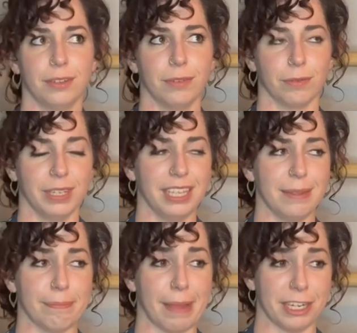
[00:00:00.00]
really
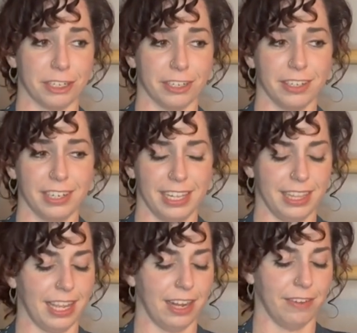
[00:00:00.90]
measure at
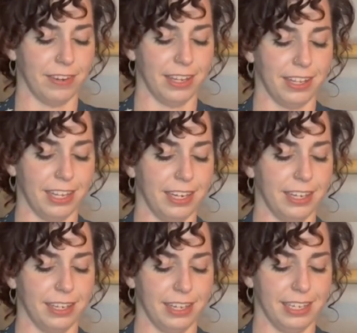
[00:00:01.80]
the end of it. Like,
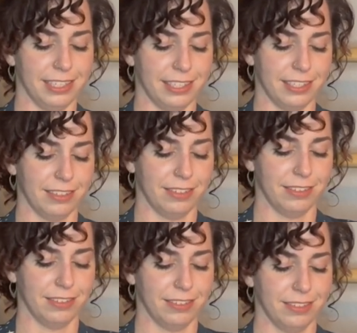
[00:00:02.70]
it's
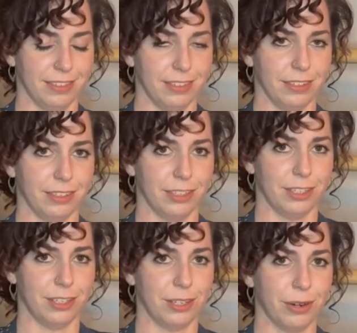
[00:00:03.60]

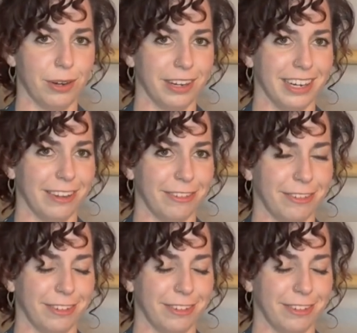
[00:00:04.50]
sort of